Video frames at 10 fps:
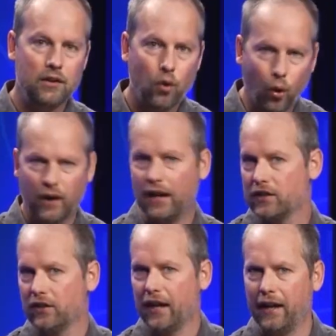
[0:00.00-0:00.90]
organizing
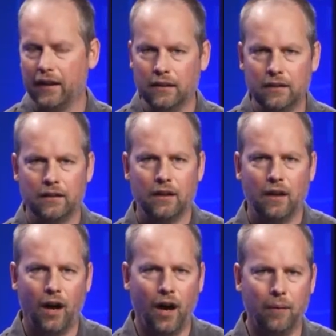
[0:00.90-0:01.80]
your data.
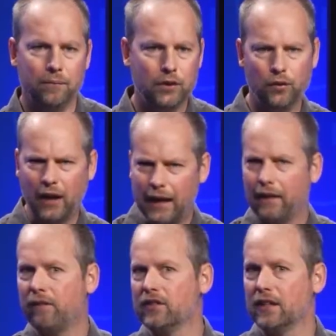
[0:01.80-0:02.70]
You kind of
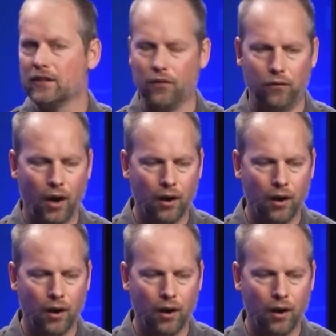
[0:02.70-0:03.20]
have a sense of